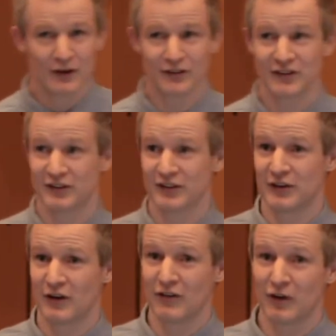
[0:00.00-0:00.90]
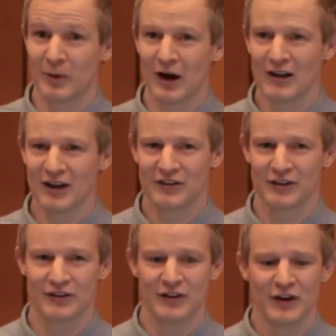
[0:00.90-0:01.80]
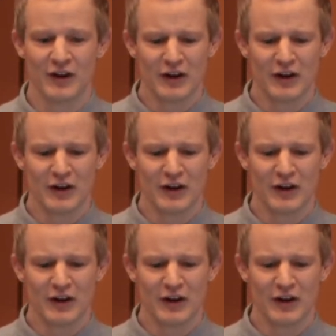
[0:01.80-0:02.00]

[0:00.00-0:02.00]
It's necessary for bile acids.